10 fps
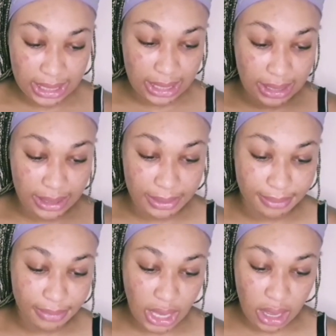um
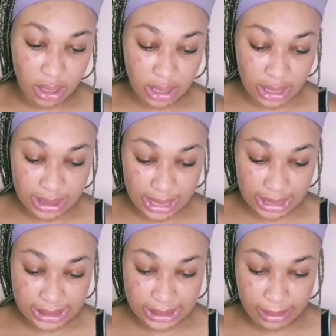yeah and
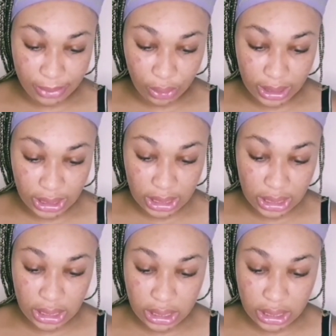that's about it